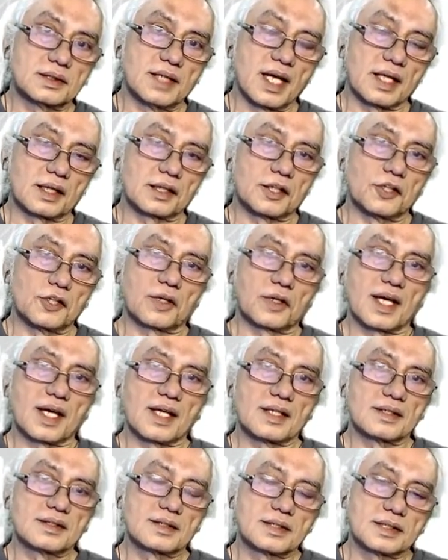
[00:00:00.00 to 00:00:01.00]
that you
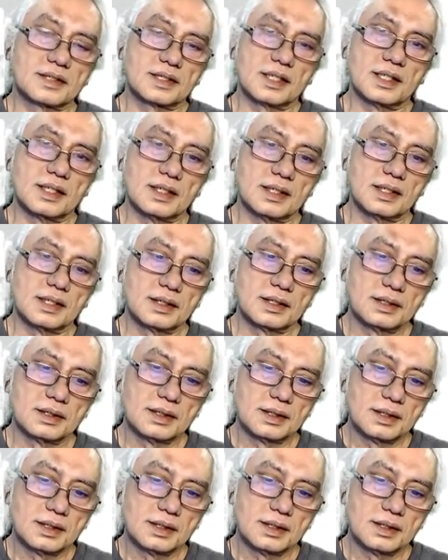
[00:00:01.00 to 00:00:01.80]
can see,